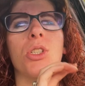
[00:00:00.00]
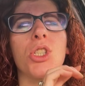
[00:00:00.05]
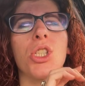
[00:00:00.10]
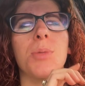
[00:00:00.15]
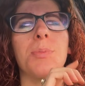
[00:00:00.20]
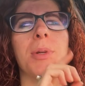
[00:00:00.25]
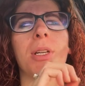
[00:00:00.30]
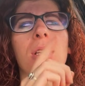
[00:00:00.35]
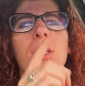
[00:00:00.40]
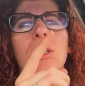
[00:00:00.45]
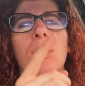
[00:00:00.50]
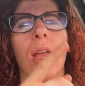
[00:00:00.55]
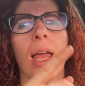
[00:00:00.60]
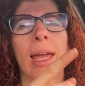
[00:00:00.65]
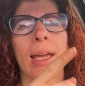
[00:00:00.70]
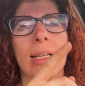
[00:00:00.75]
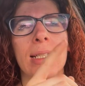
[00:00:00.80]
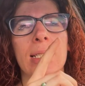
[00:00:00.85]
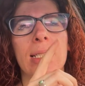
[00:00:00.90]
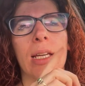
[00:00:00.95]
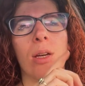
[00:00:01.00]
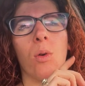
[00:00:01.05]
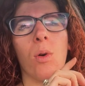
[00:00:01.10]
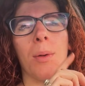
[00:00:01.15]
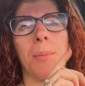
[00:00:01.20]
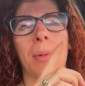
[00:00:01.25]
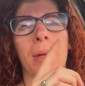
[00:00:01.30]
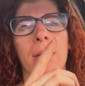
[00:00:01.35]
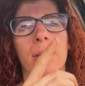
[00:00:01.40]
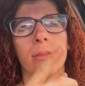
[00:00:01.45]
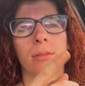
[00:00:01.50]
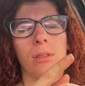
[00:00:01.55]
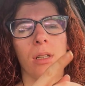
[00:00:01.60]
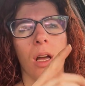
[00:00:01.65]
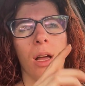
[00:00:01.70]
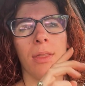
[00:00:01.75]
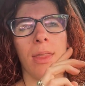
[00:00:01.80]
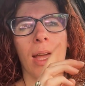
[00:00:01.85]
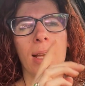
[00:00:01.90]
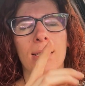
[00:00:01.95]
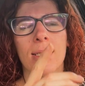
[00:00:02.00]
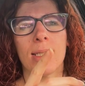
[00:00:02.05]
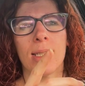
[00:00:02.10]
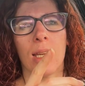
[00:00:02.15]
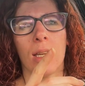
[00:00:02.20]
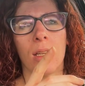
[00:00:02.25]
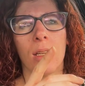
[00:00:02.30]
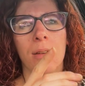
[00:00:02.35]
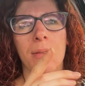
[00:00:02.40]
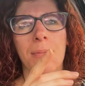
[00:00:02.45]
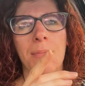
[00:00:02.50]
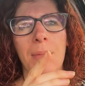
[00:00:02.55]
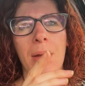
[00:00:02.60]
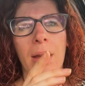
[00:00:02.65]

just put a little A&D ointment on that skin